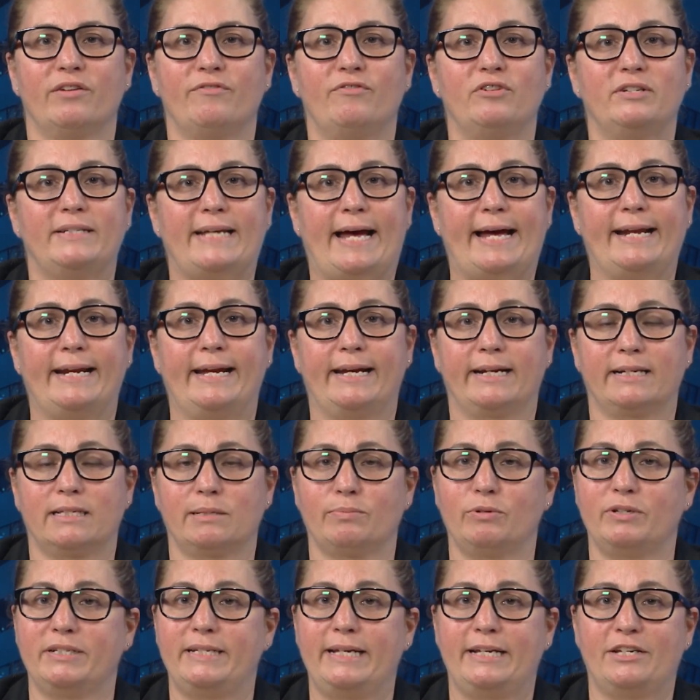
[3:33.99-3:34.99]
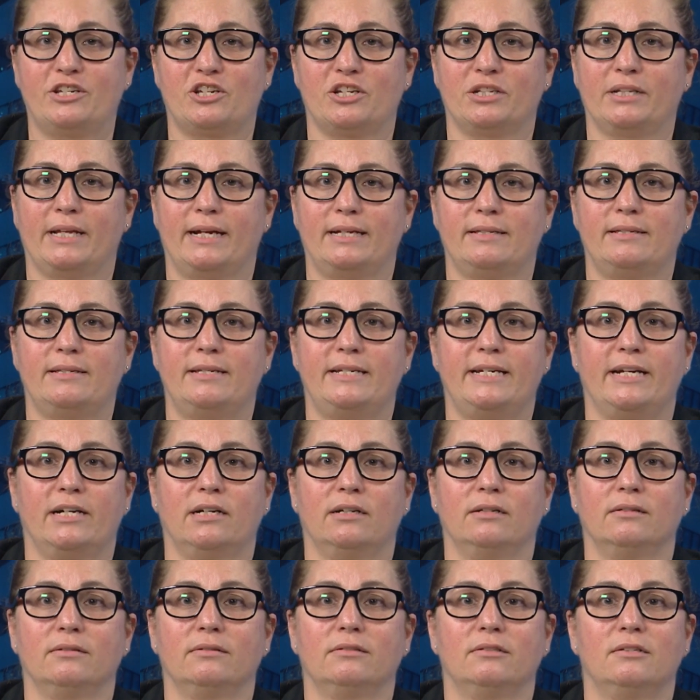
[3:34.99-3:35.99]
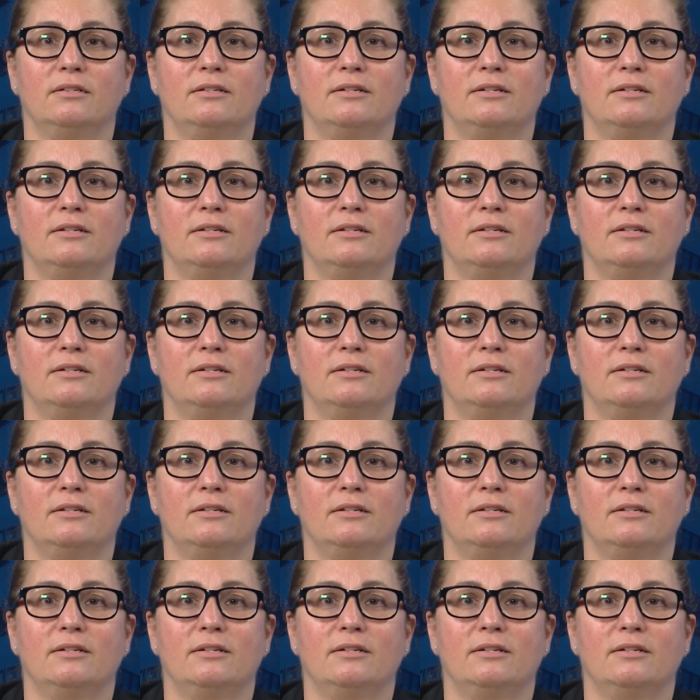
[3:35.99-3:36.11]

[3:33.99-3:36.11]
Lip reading: for data exploitation last year.